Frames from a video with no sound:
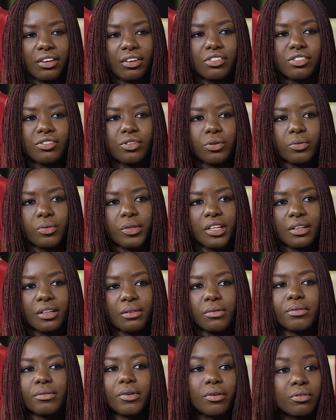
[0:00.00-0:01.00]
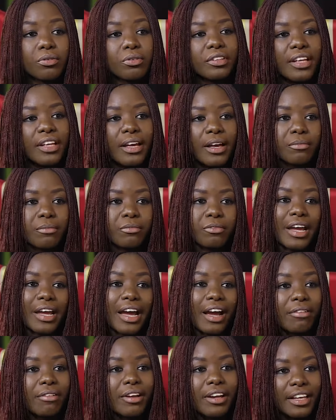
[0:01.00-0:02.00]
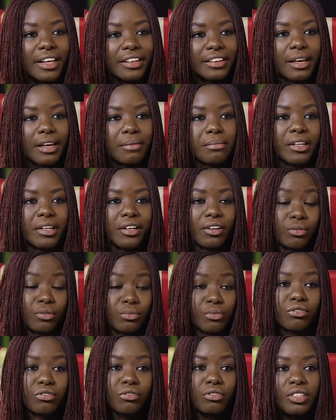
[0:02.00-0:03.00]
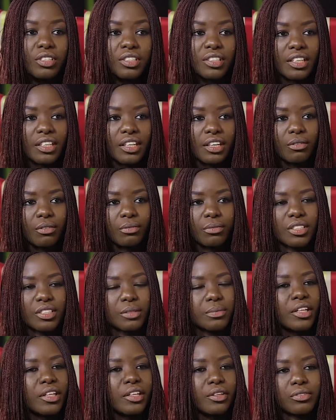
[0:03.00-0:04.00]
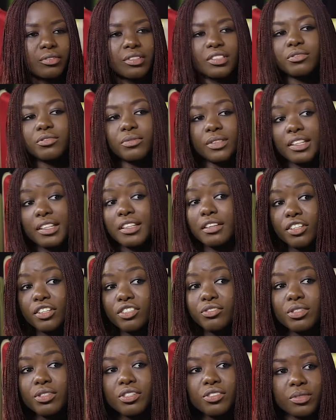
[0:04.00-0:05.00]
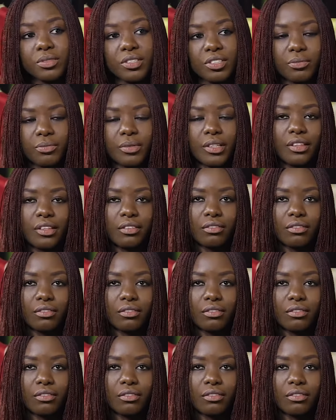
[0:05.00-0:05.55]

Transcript: So we recruit them, we aggregate them in a community. We typically don't deal with individuals, we deal with